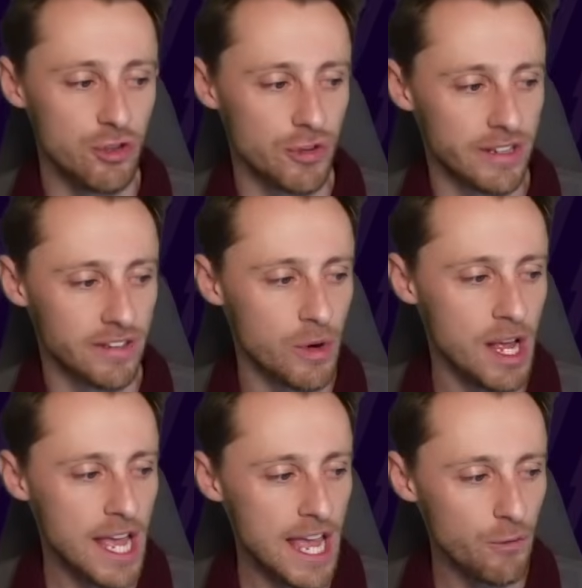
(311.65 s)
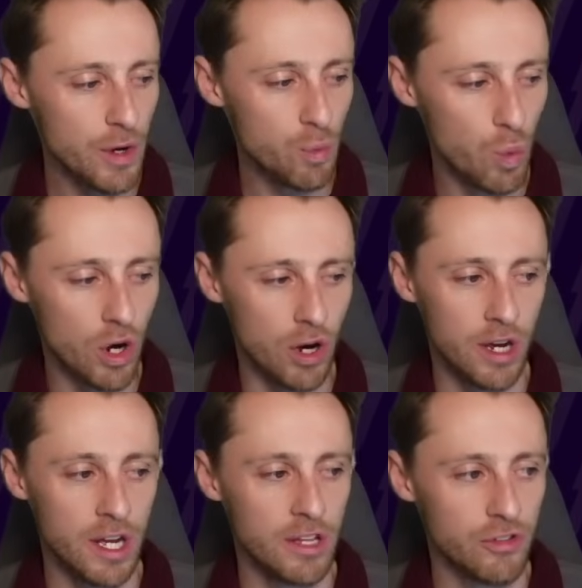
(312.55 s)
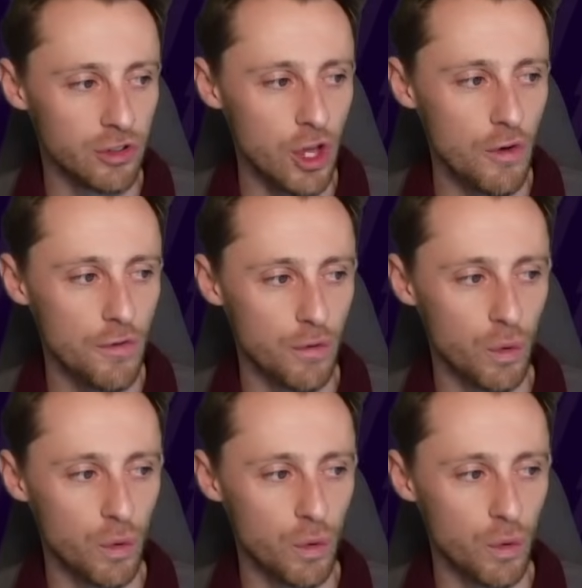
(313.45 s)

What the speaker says: So if we were to go for